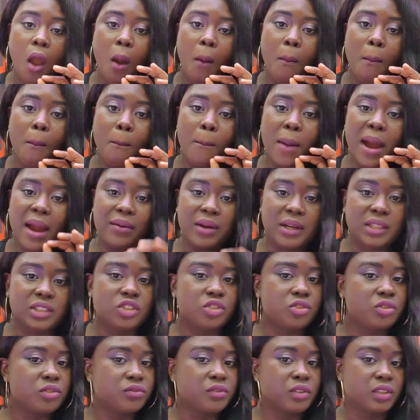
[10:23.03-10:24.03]
by
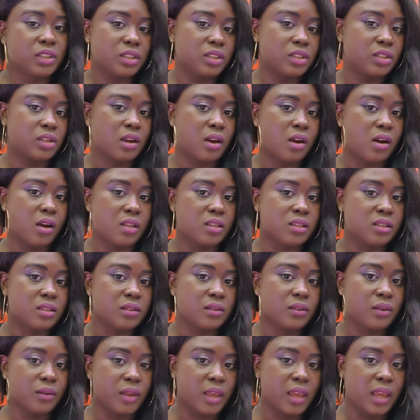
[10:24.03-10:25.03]
registering for this course.
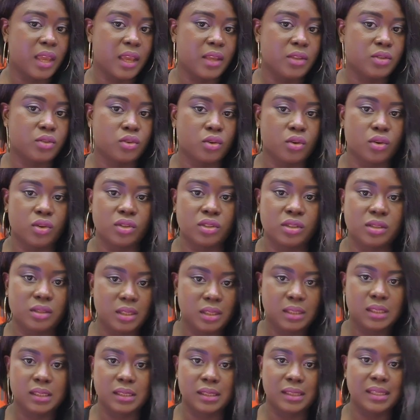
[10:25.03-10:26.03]
Okay, so
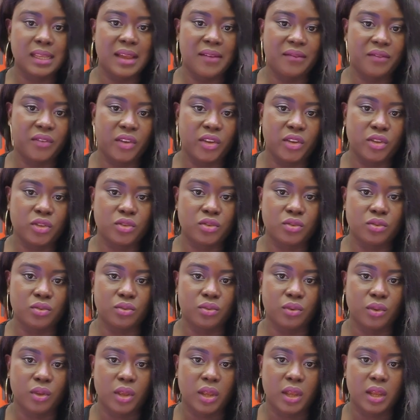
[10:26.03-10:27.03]
this is the time for you
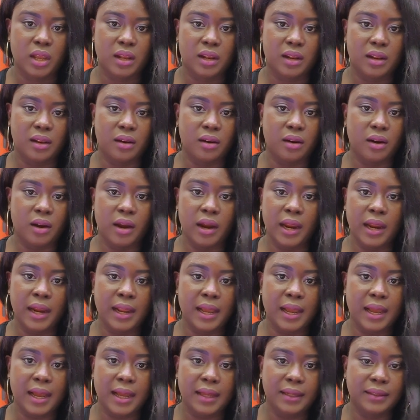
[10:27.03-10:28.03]
to
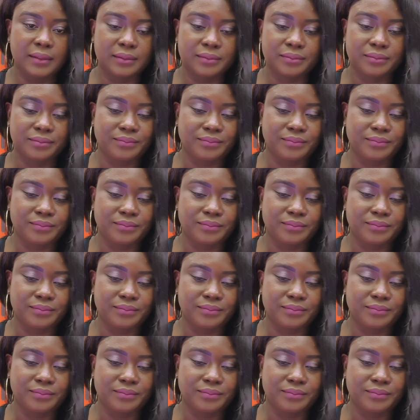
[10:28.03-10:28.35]
learn and